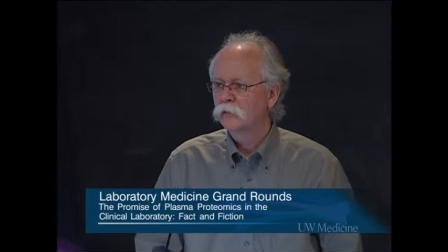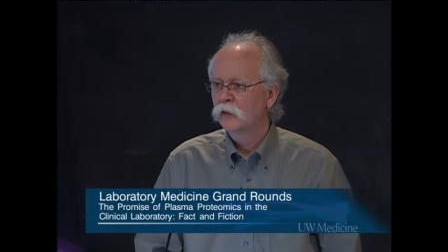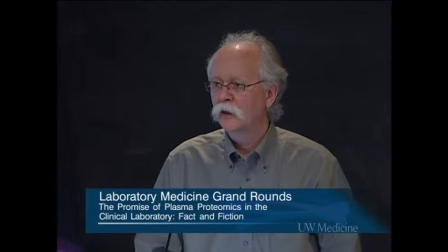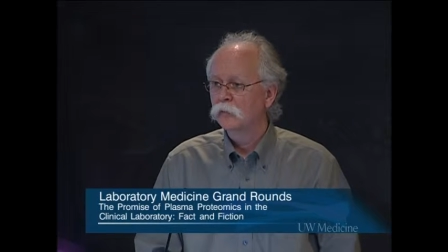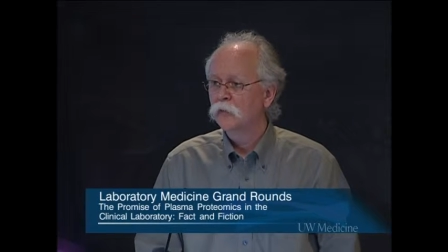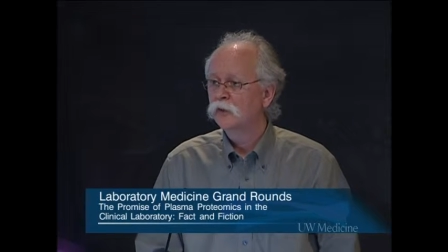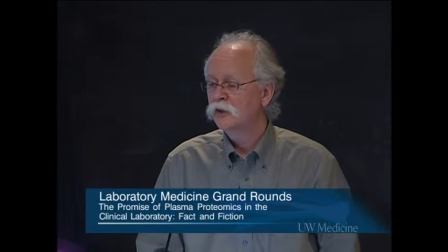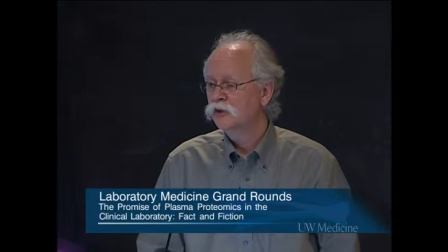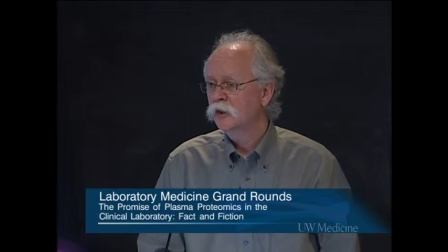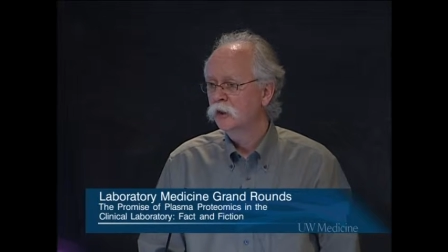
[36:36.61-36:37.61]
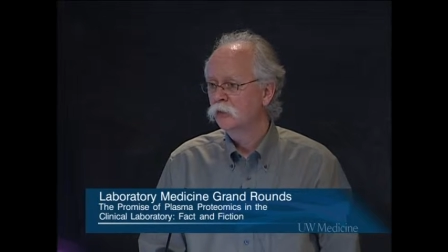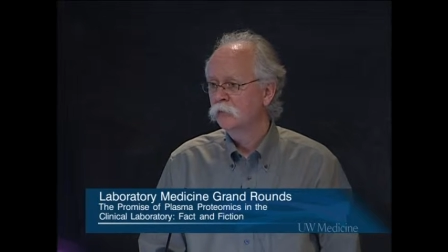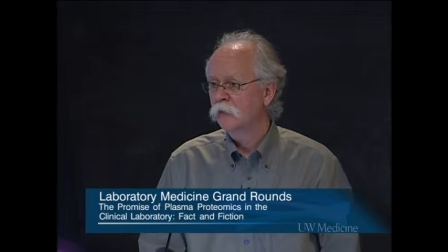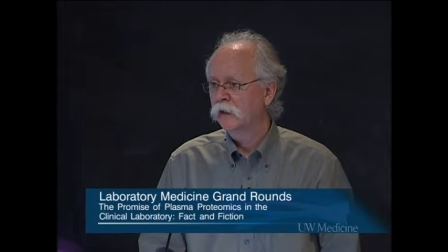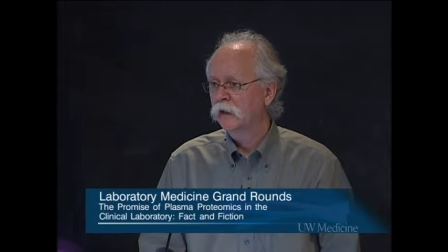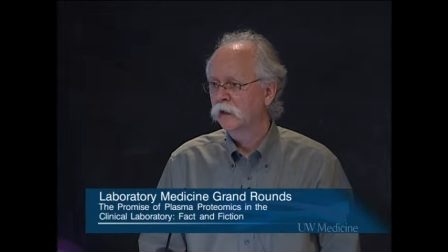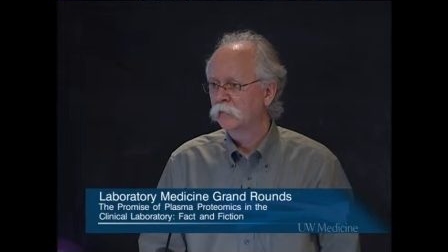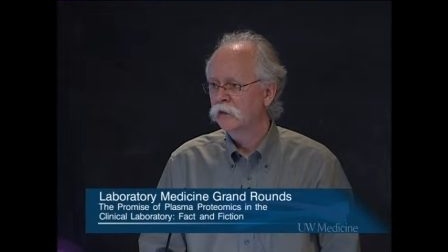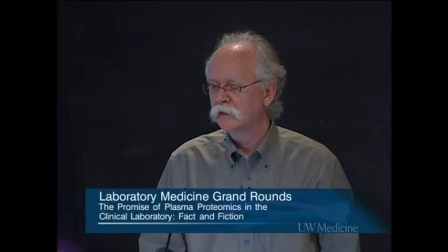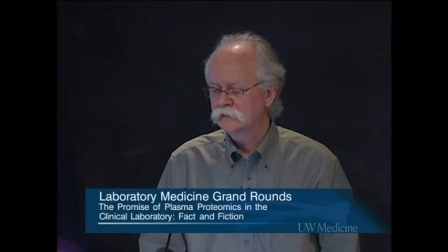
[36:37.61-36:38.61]
uh, protein g coated magnetic
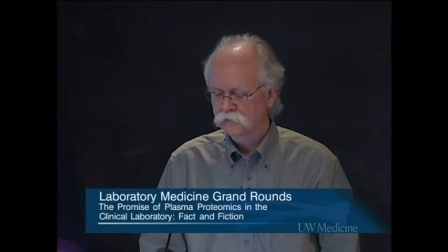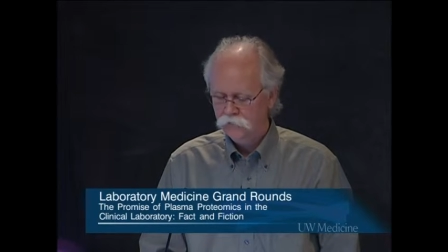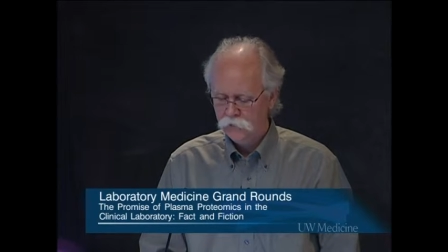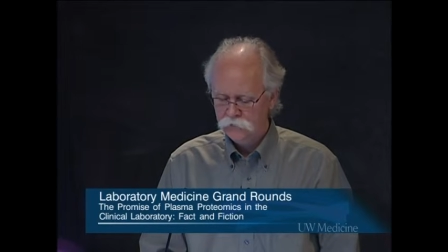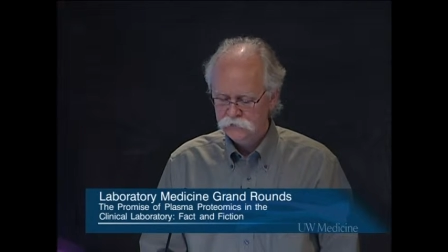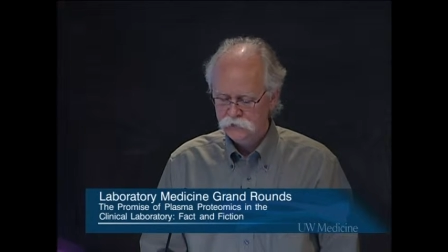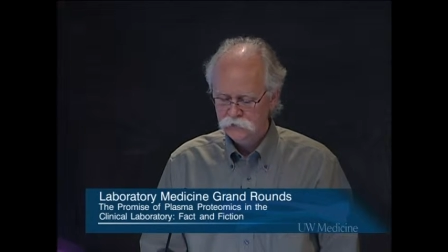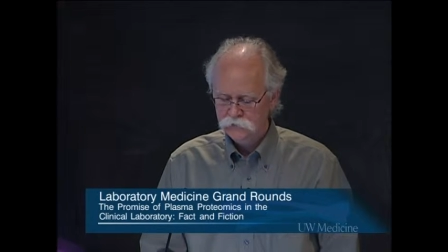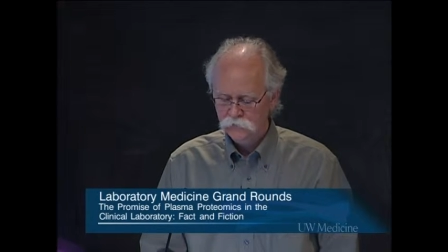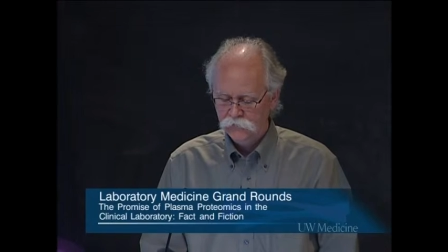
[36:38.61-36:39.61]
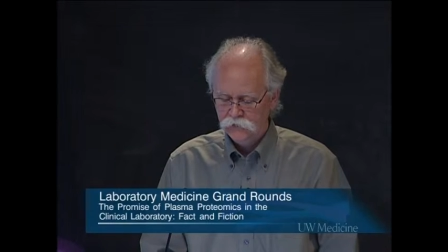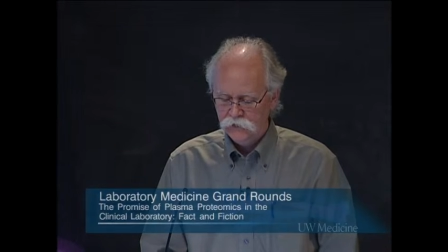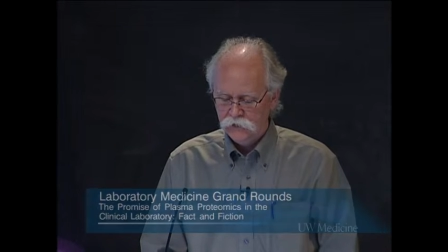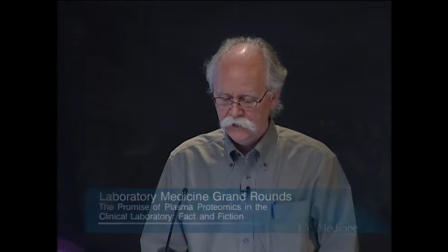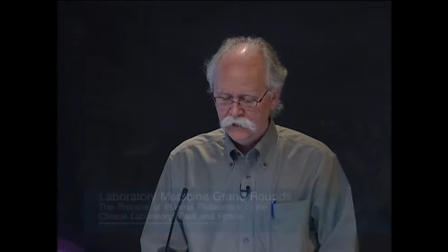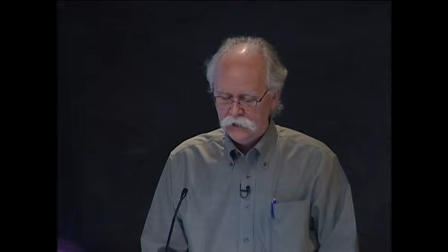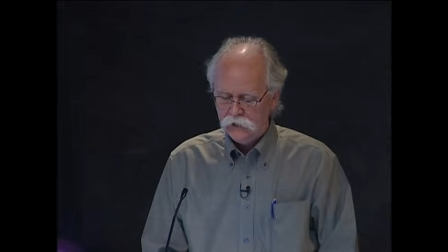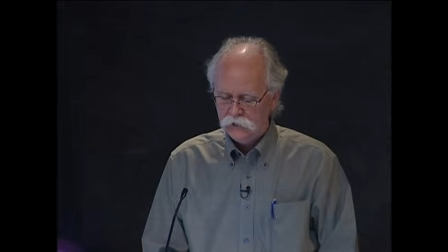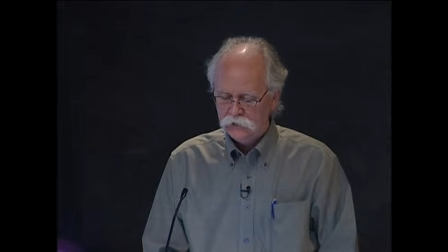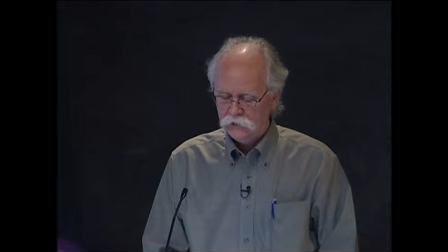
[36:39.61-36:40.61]
beads in this case
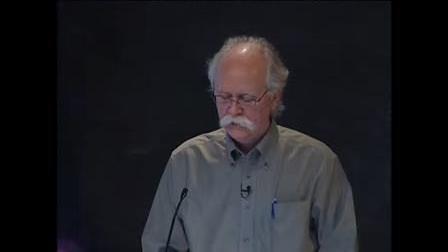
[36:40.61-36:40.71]
and, uh,